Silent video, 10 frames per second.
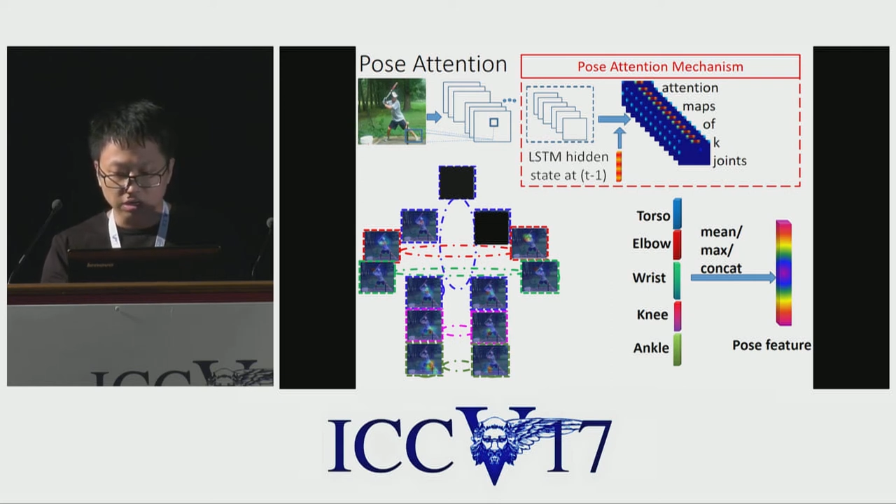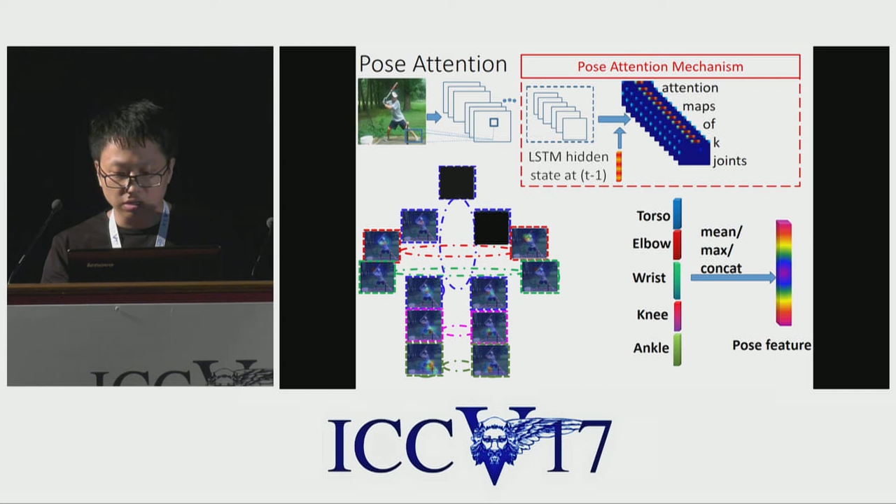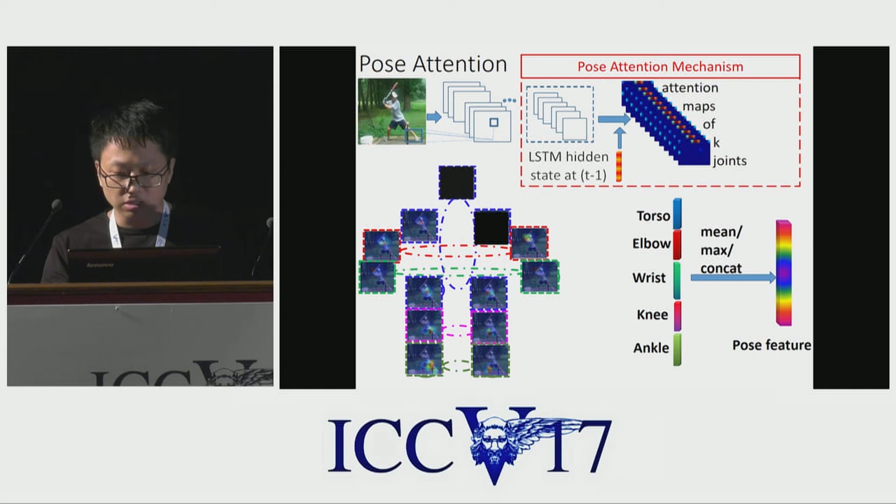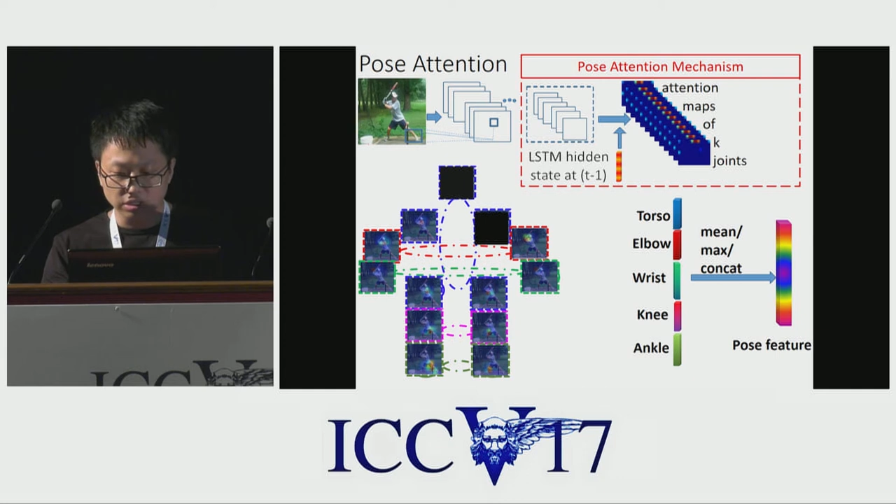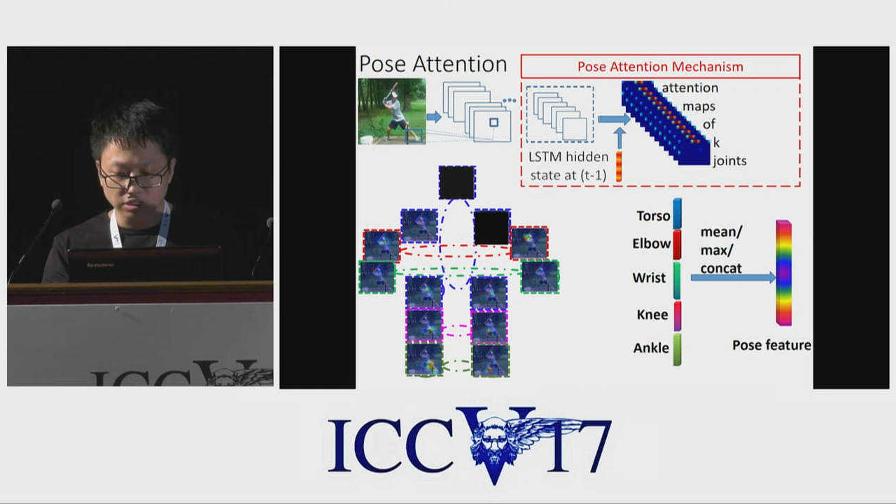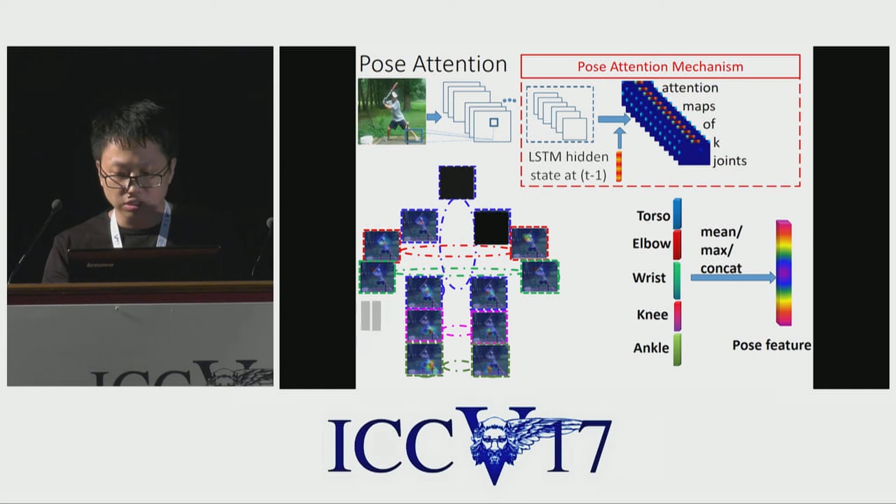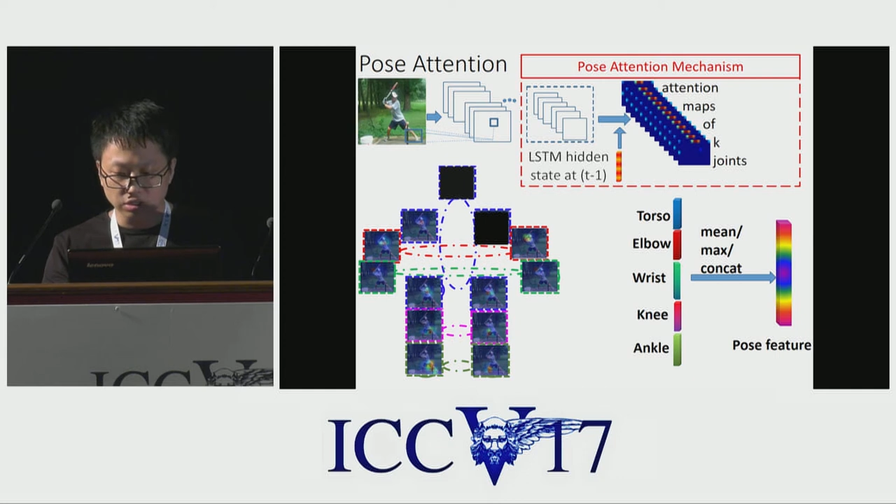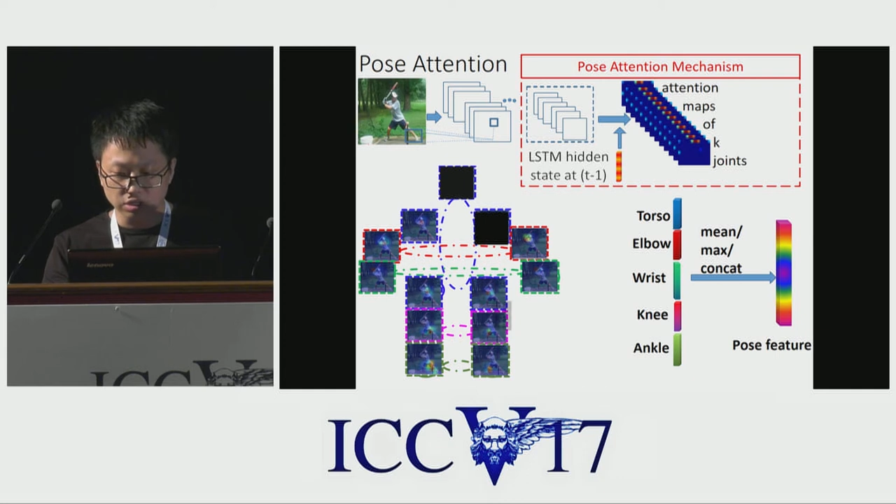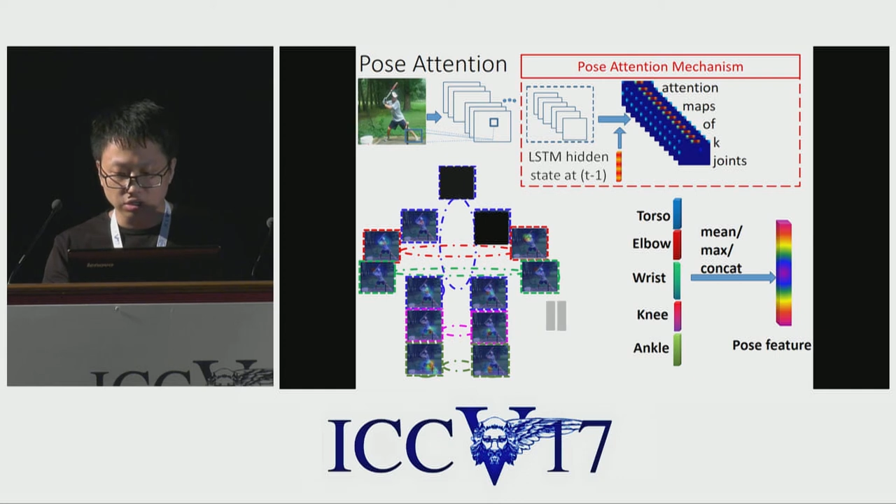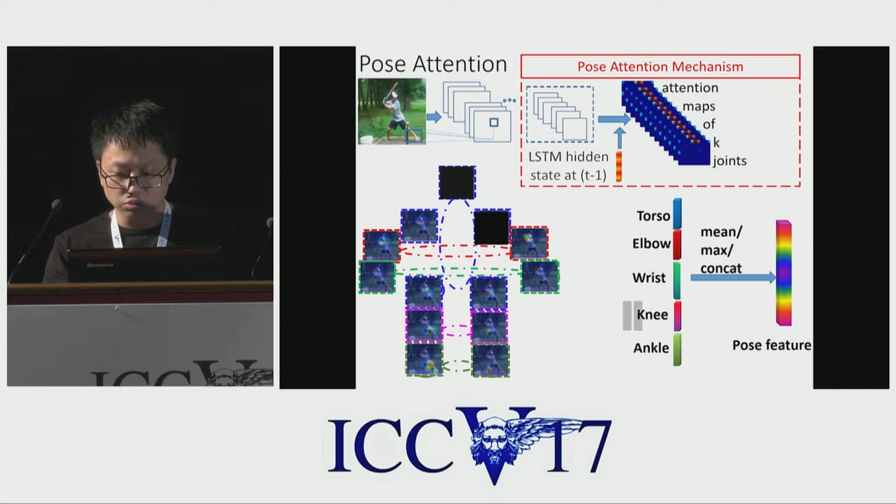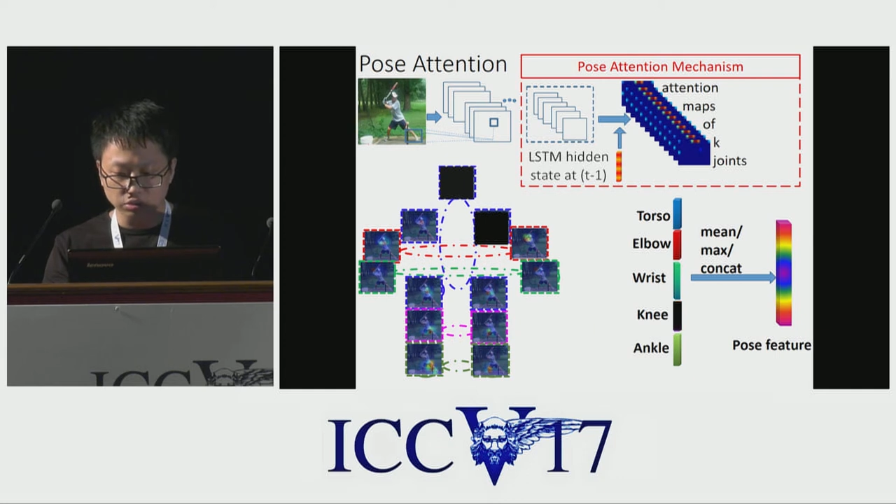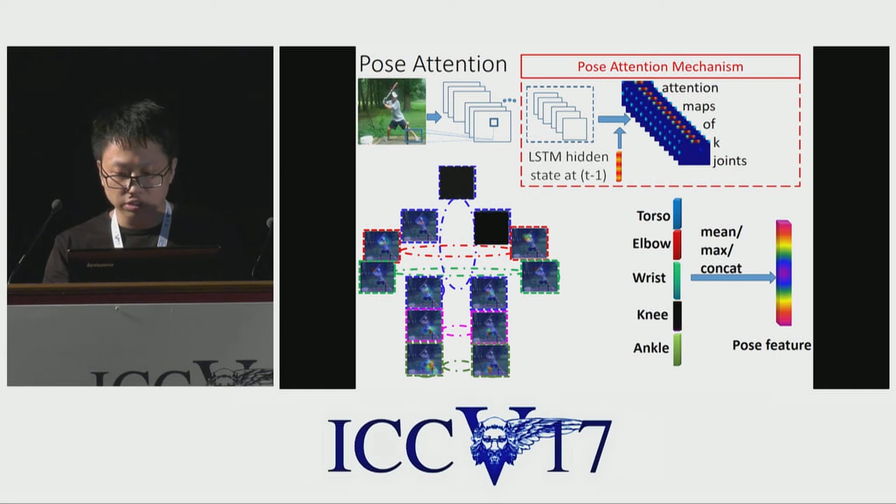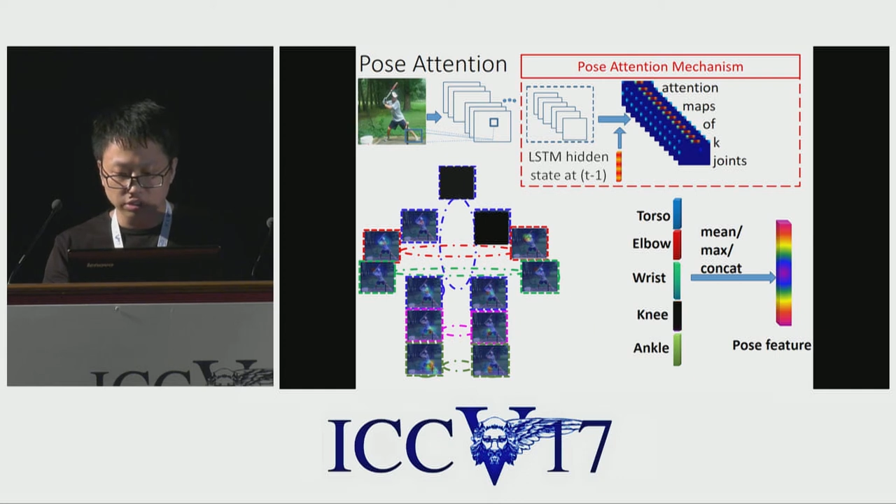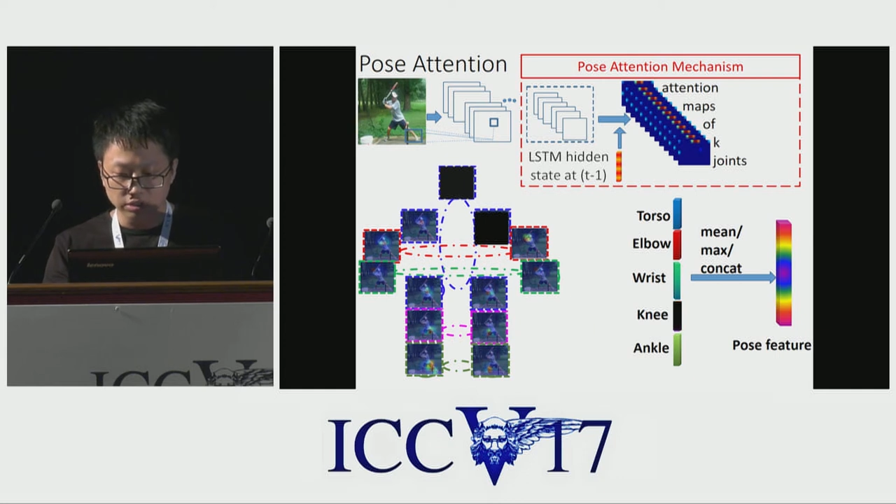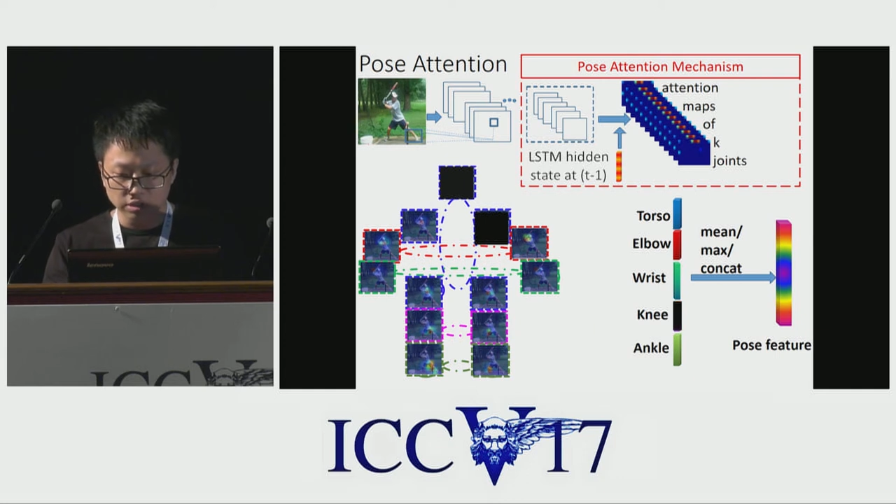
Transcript: occluded, occluded,